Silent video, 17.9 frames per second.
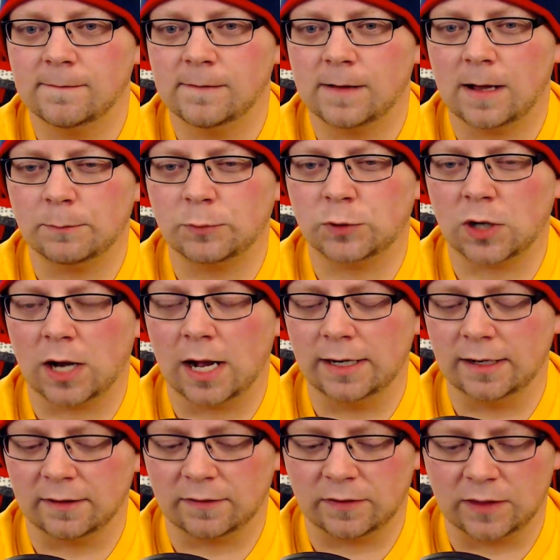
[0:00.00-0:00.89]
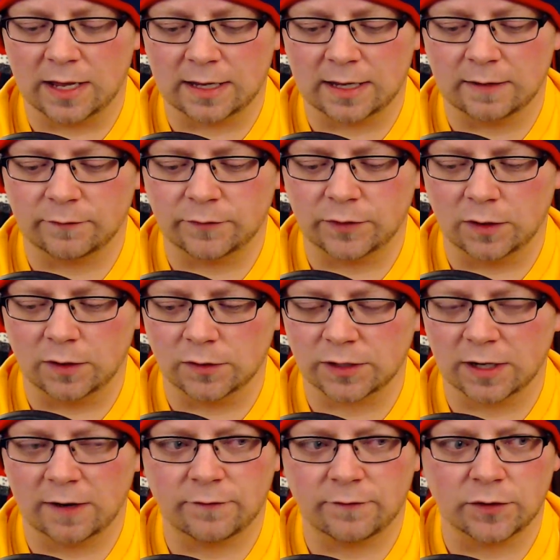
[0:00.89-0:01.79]
I'm trying to think if
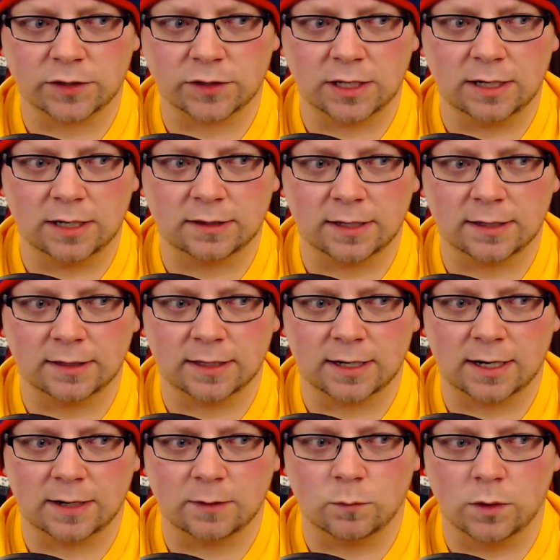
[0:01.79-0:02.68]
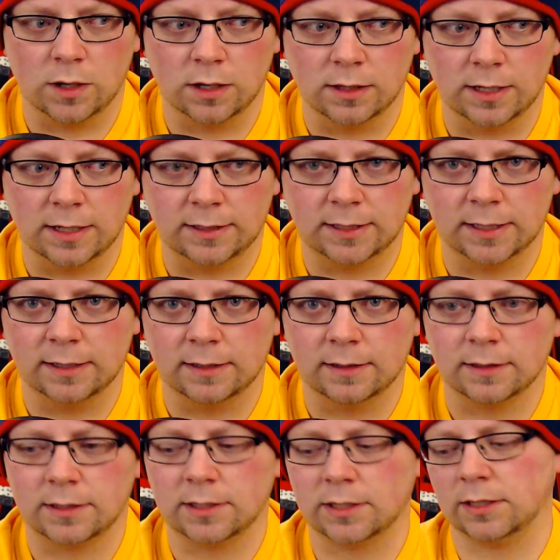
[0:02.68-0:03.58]
there's anything that I really
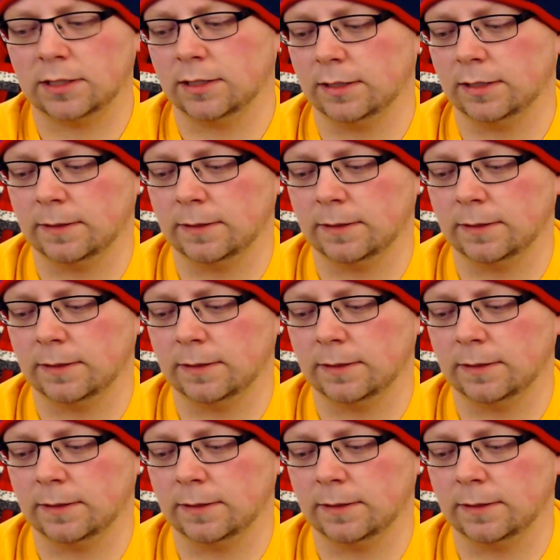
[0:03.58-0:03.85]
didn't